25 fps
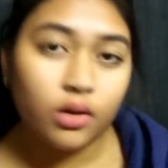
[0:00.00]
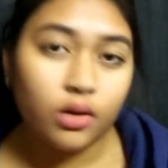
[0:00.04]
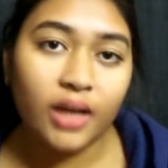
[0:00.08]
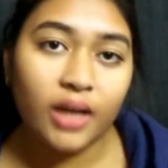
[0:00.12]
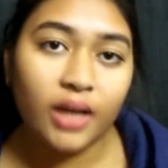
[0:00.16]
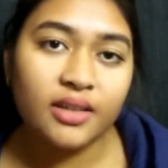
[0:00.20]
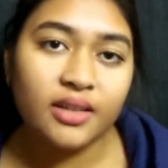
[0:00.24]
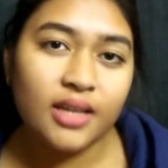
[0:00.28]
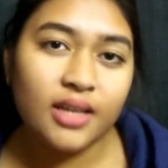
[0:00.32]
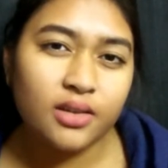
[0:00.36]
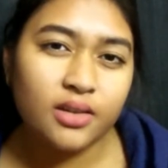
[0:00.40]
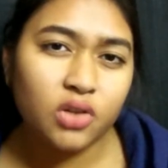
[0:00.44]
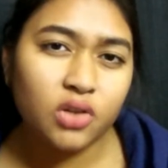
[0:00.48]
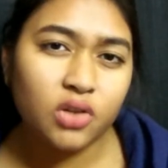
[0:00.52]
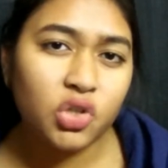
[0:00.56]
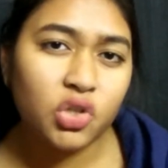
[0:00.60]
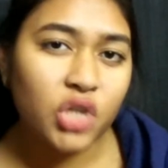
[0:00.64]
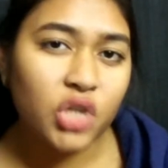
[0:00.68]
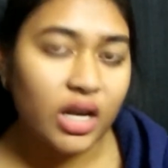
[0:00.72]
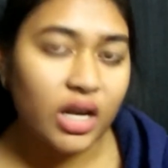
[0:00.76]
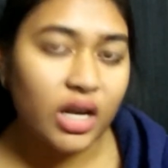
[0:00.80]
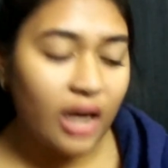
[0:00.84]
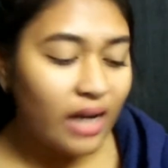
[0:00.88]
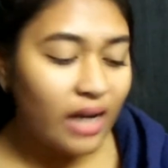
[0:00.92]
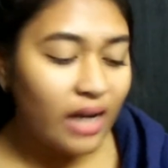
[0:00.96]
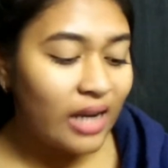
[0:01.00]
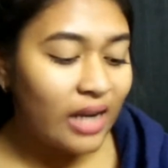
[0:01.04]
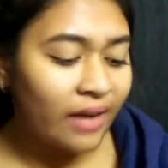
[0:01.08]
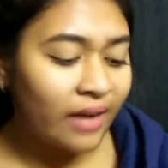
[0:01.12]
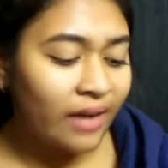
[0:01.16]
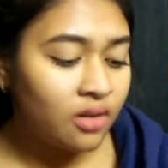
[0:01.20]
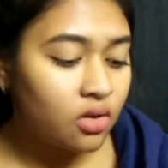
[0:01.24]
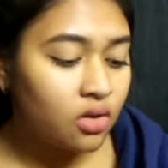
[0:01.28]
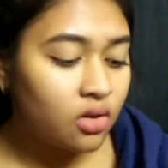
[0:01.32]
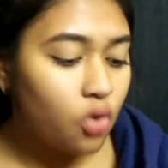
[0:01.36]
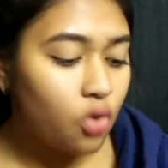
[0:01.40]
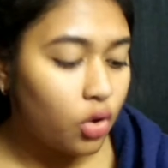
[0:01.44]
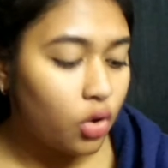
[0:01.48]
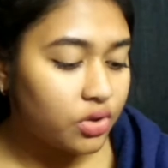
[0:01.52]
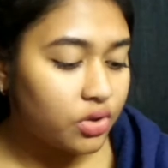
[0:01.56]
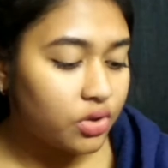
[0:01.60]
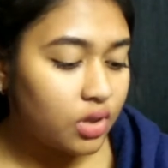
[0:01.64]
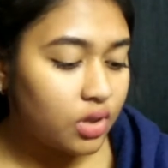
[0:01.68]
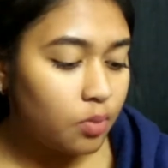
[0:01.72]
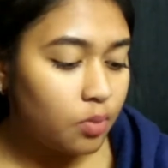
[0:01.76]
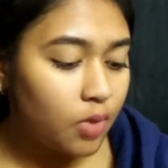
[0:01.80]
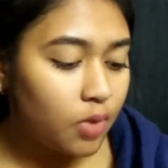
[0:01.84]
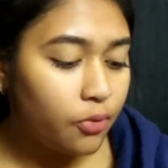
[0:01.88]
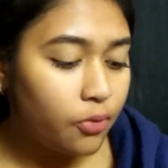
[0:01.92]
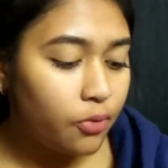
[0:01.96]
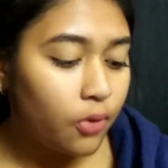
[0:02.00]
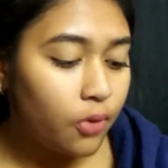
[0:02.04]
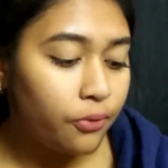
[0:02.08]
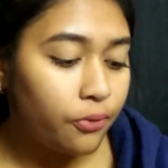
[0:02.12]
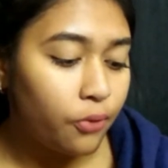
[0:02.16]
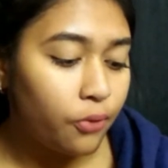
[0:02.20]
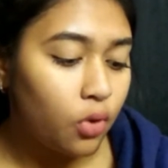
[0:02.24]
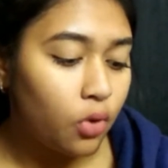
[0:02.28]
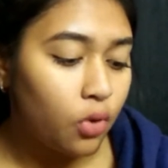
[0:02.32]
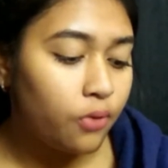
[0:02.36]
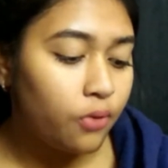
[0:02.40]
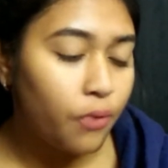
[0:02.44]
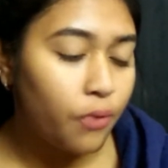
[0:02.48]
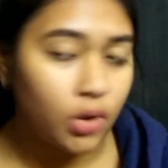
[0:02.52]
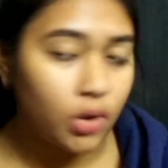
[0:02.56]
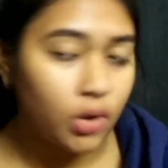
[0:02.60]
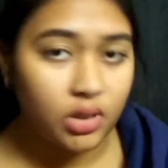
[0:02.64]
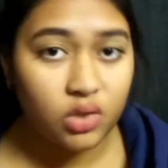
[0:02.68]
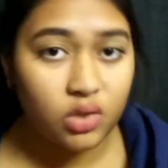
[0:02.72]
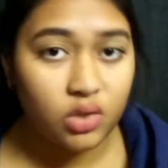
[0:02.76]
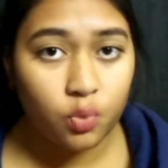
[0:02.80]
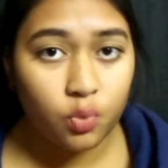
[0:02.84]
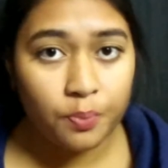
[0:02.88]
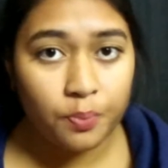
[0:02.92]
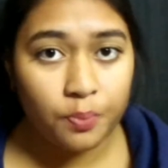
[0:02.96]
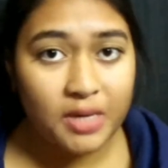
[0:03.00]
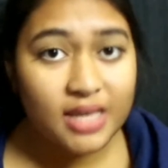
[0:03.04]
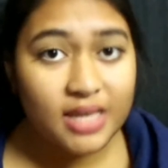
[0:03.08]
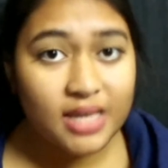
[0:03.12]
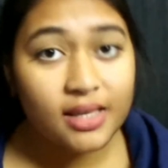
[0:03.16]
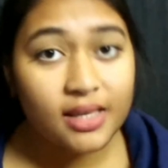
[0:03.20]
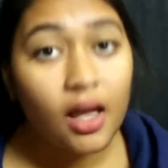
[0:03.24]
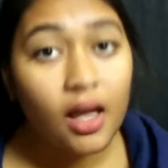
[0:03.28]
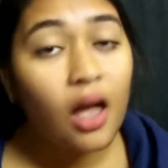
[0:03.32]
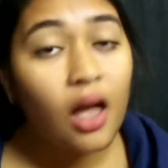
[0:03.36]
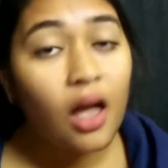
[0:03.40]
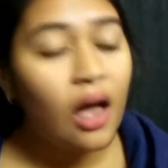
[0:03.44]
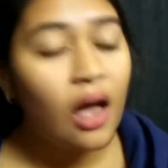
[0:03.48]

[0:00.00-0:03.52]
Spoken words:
And yes, the gel eyeliner costed me for 440 rupees.